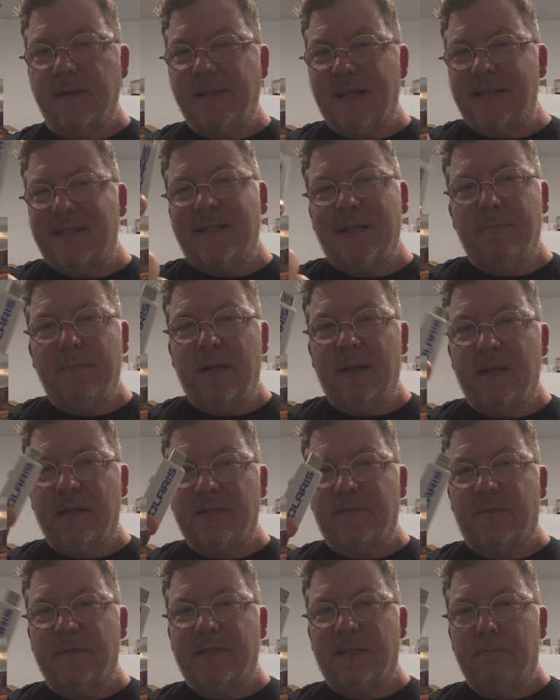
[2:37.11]
They sent me this
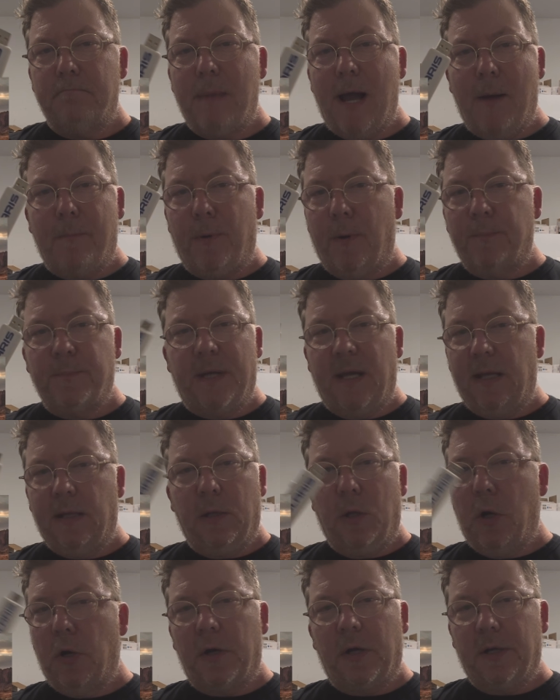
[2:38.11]
for some map update
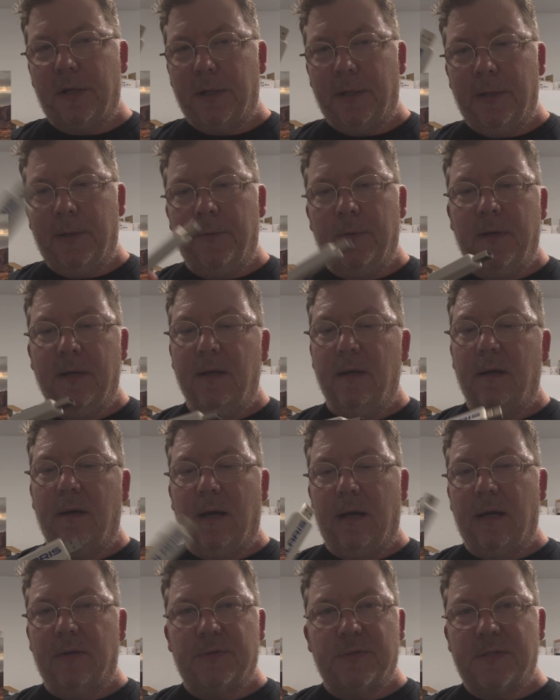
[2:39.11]
long ago,
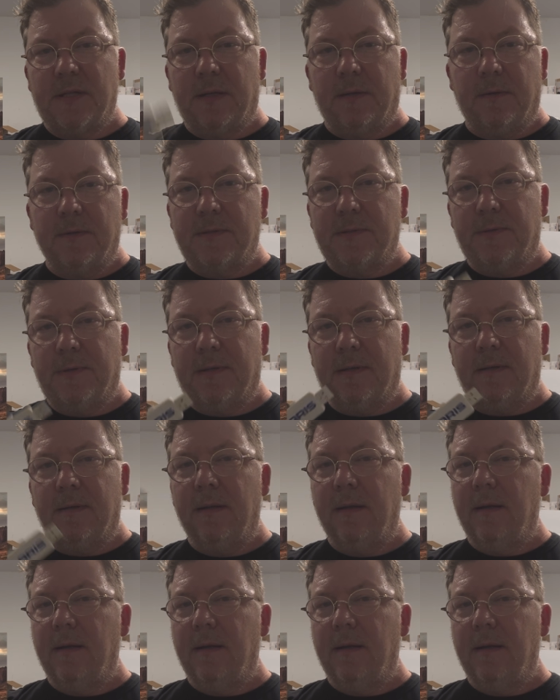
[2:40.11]
and I just held onto it.